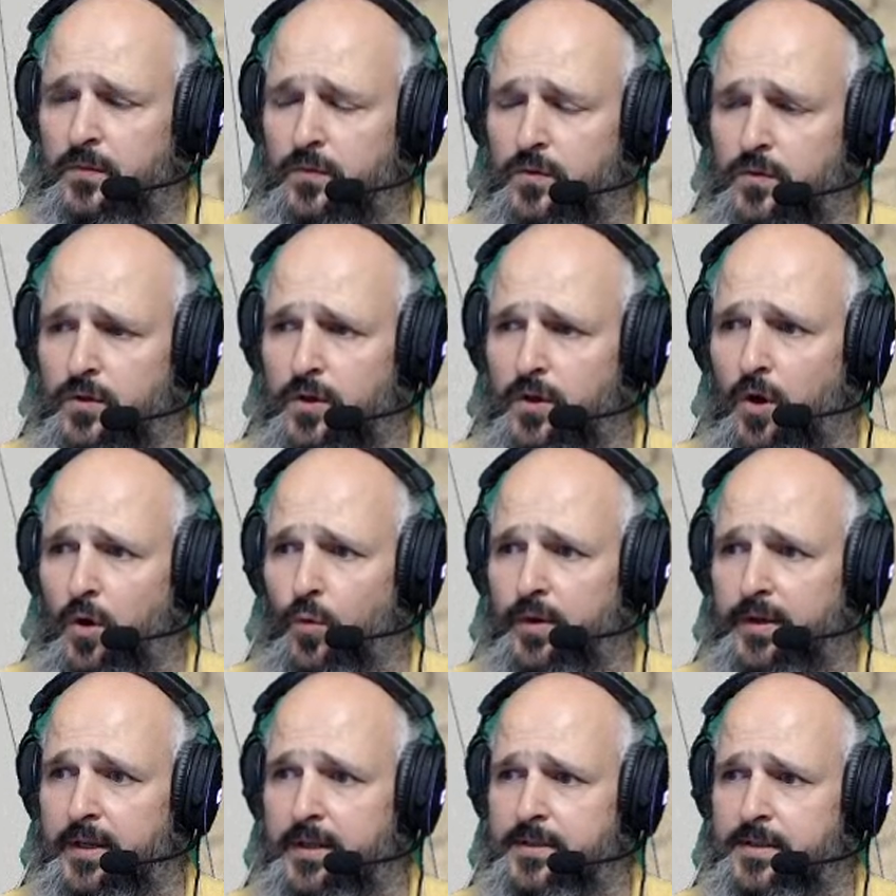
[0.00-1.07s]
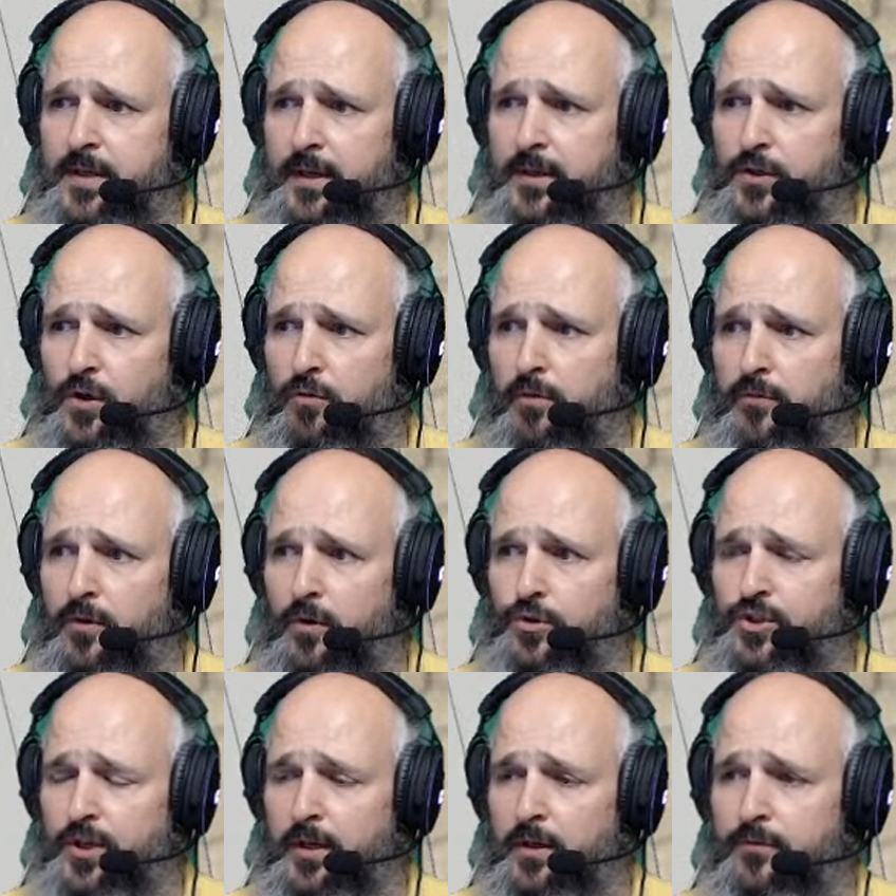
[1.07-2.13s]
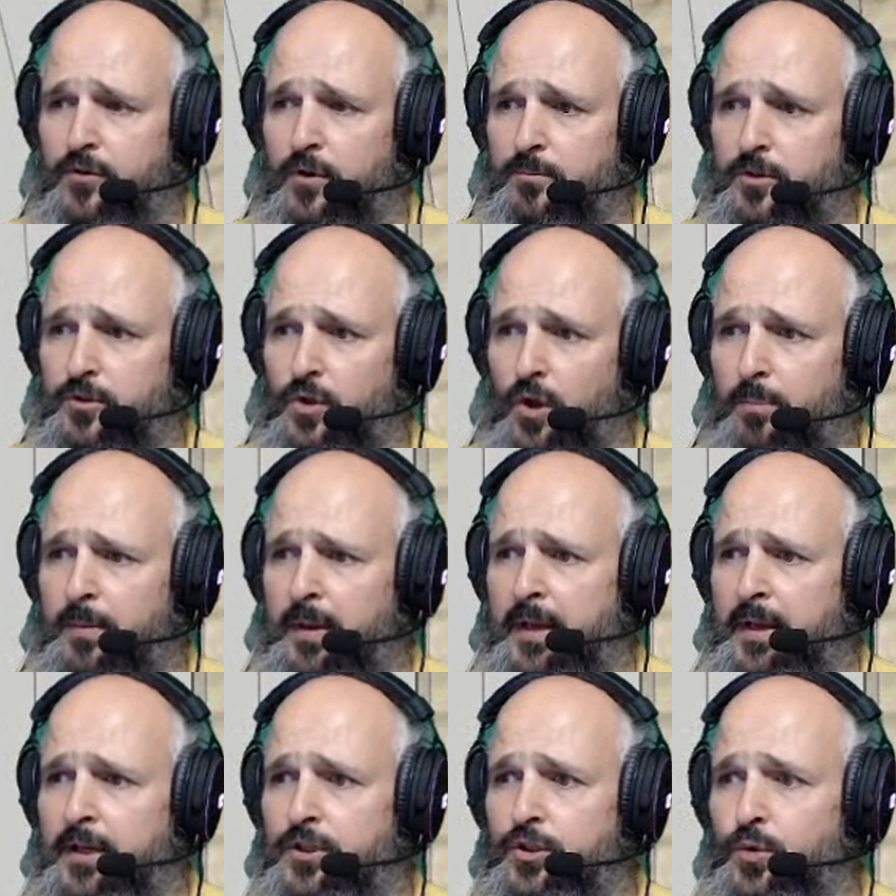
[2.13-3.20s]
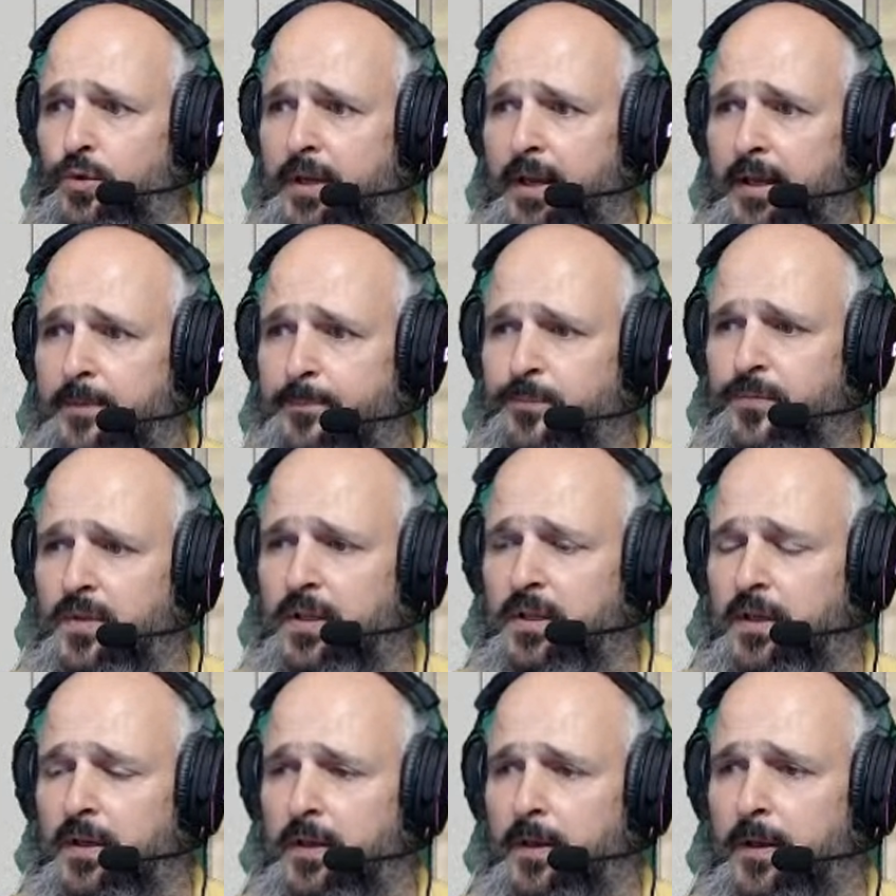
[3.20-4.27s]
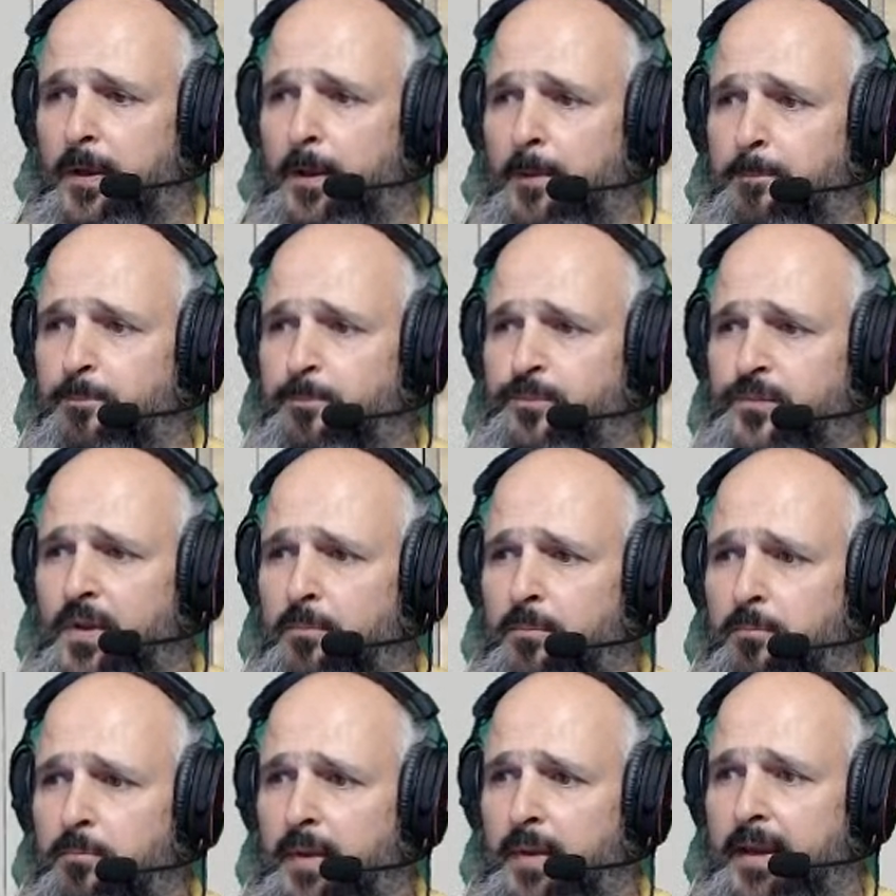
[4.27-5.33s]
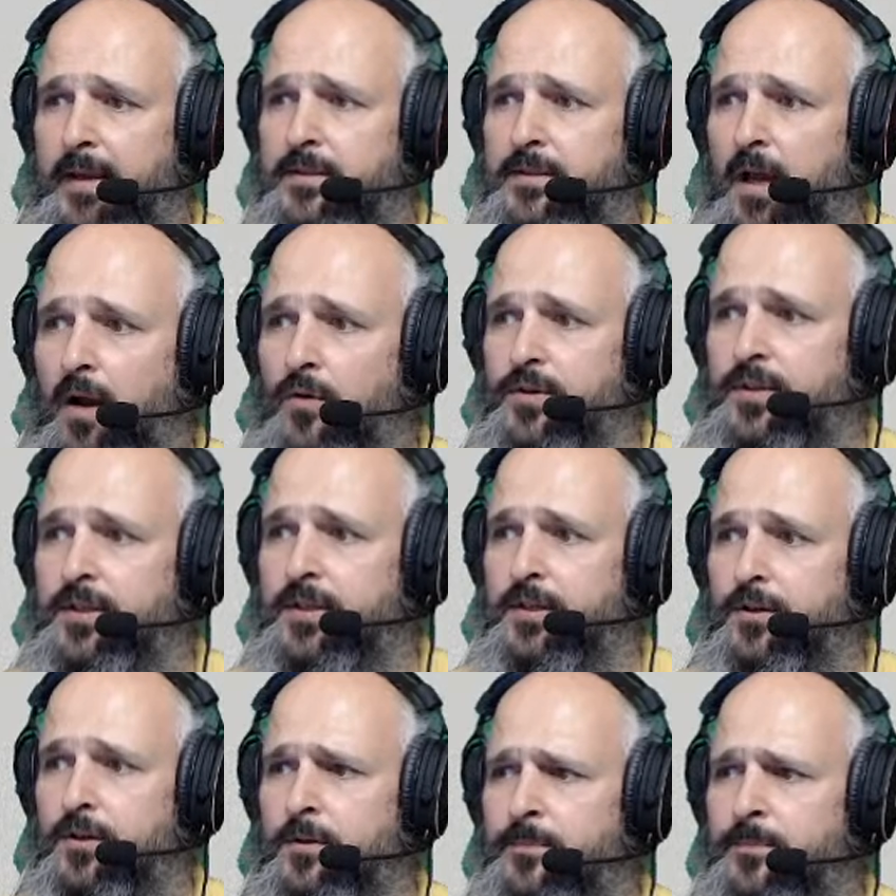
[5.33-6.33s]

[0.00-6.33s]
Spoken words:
go inside the overflow channel from the top. You can make down here